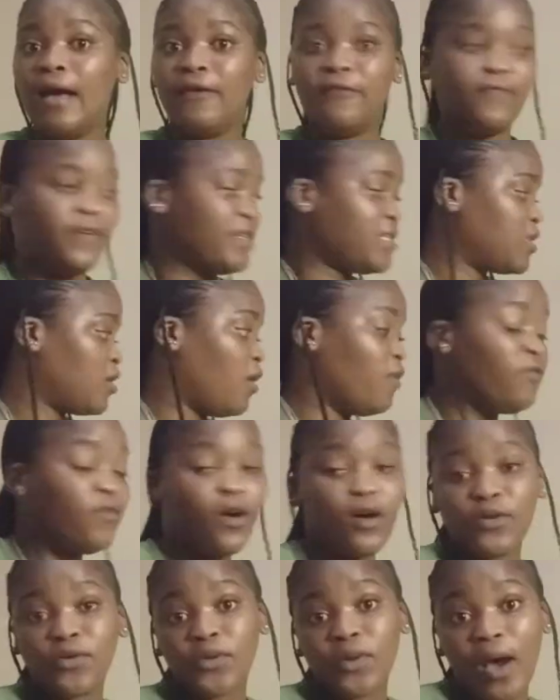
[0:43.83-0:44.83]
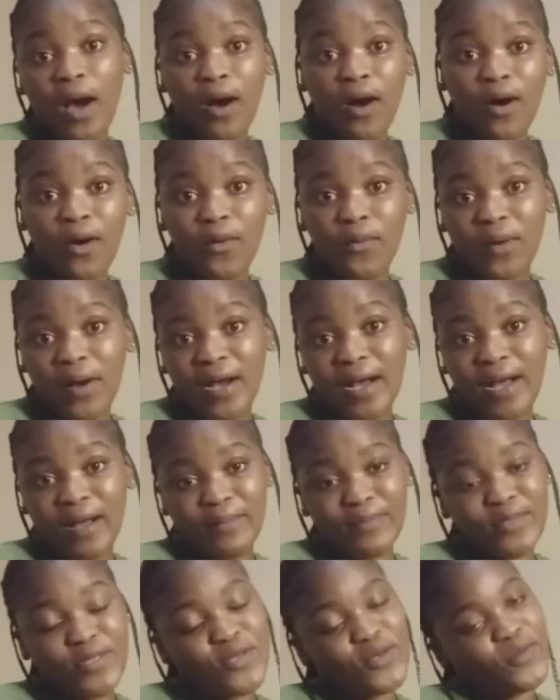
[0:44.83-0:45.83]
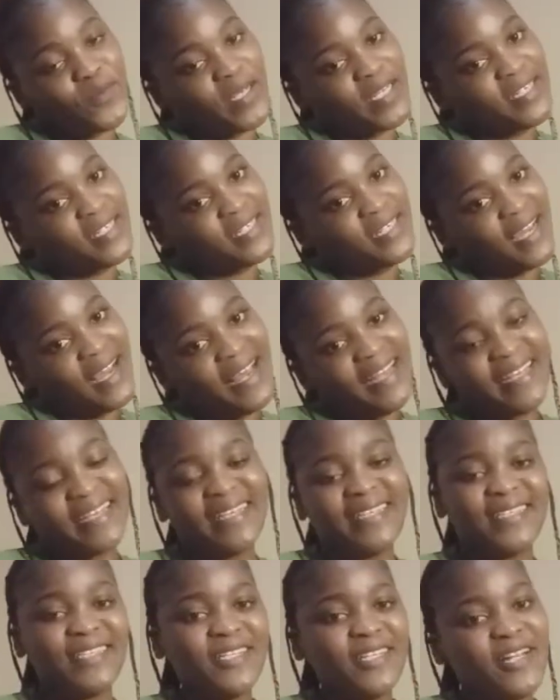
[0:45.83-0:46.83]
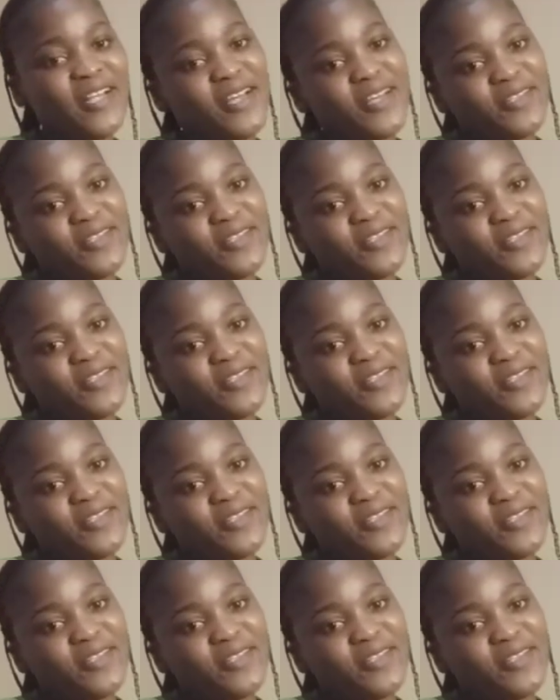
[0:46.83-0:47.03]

firstly of all, you are all welcome to my channel.